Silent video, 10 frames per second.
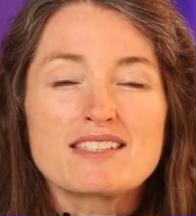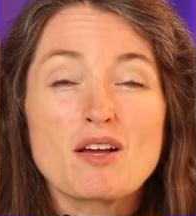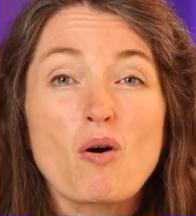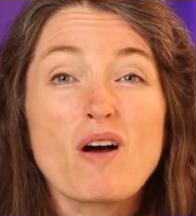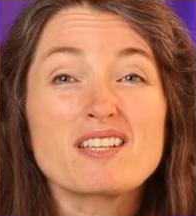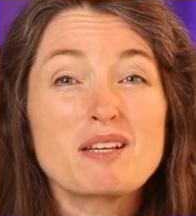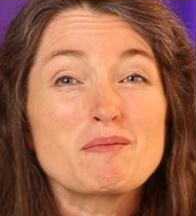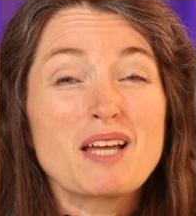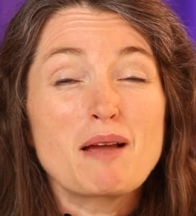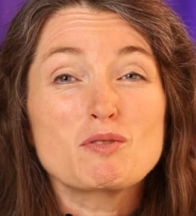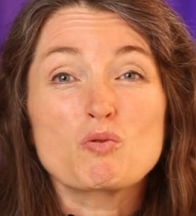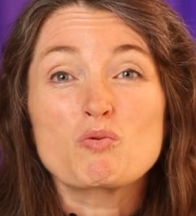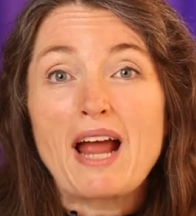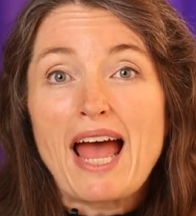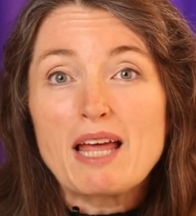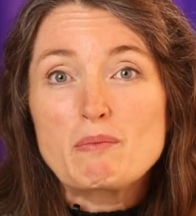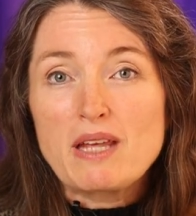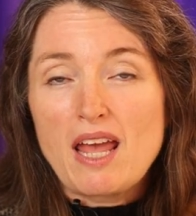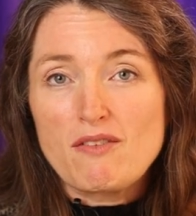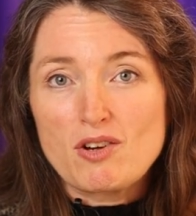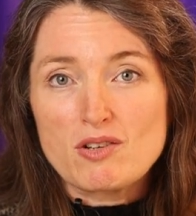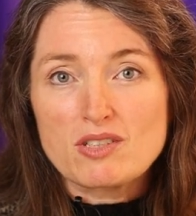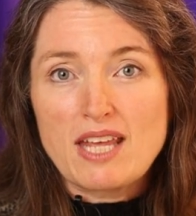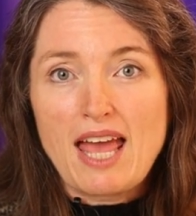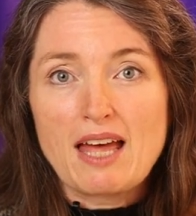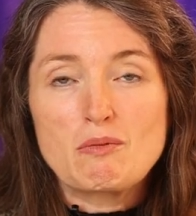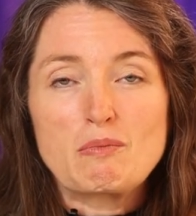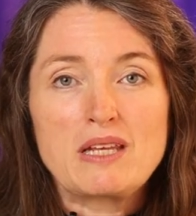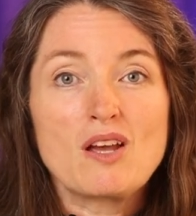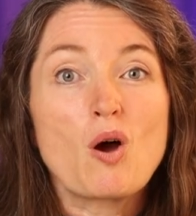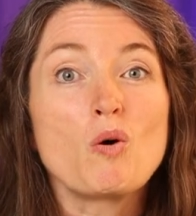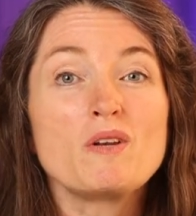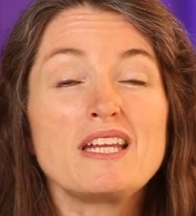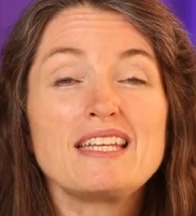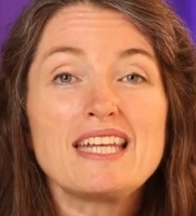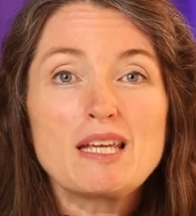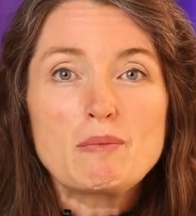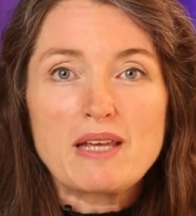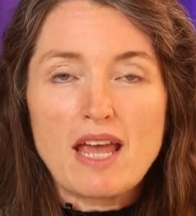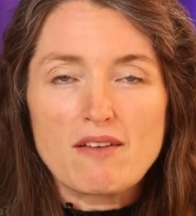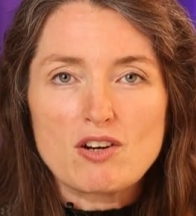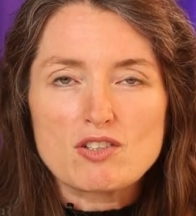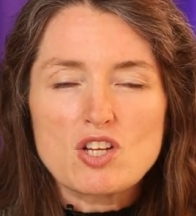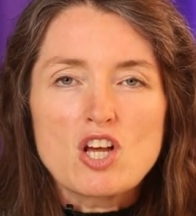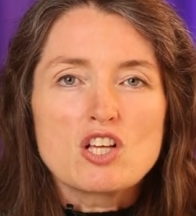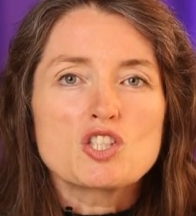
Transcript: So sometimes RAD behaviors can be ODD behaviors.